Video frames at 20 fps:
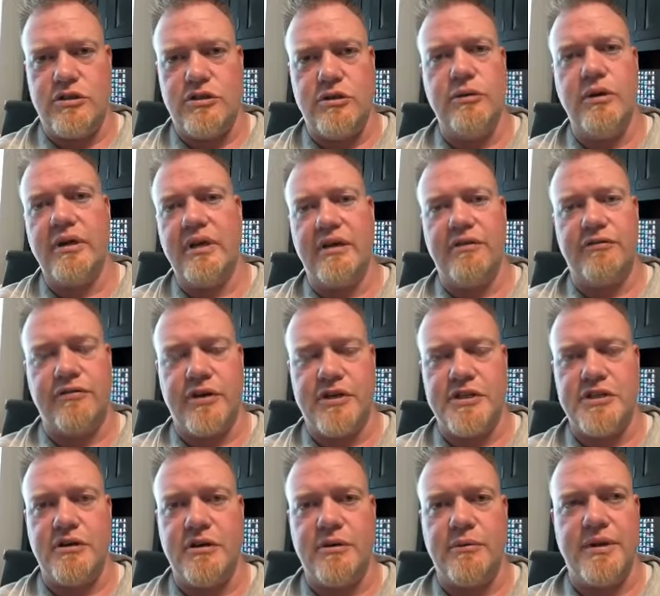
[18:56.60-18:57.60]
Do not get
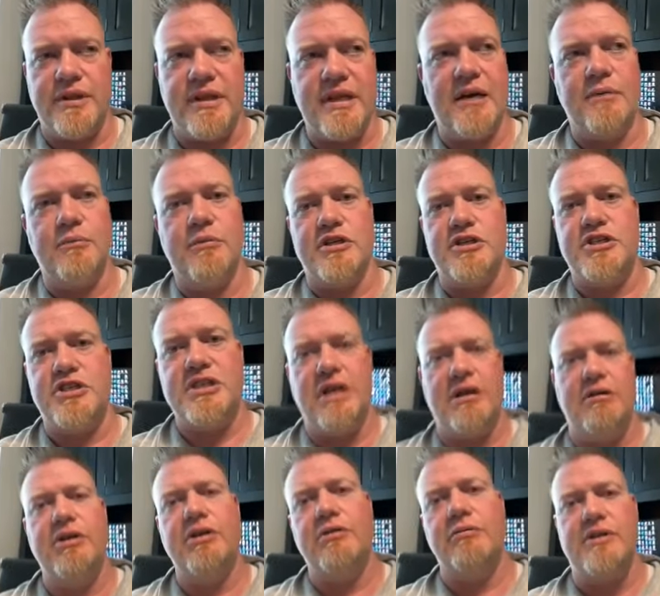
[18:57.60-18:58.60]
frustrated with that, but
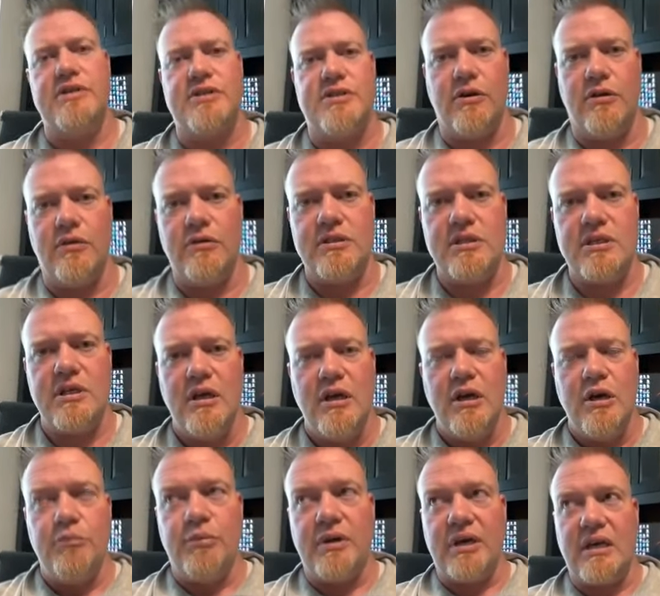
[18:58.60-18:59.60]
share your results,
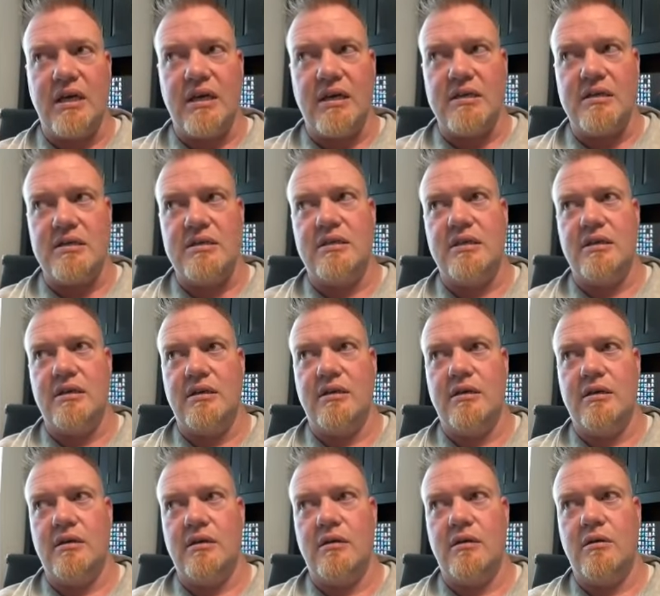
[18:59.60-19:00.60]
because
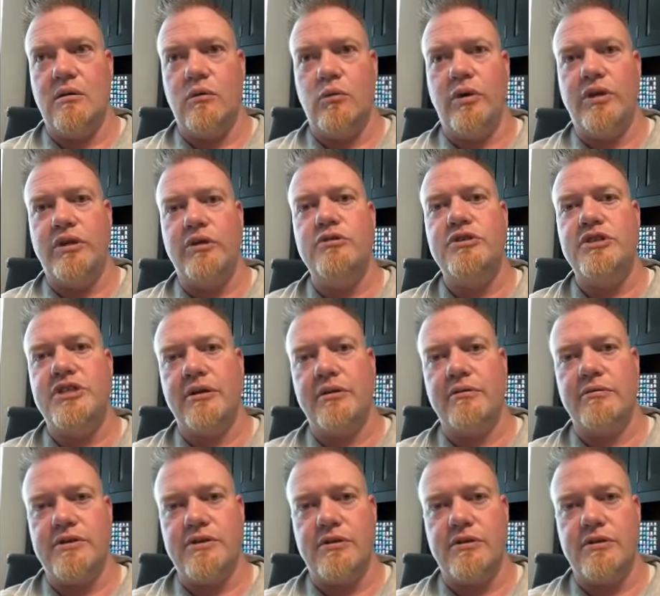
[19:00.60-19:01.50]
when you share the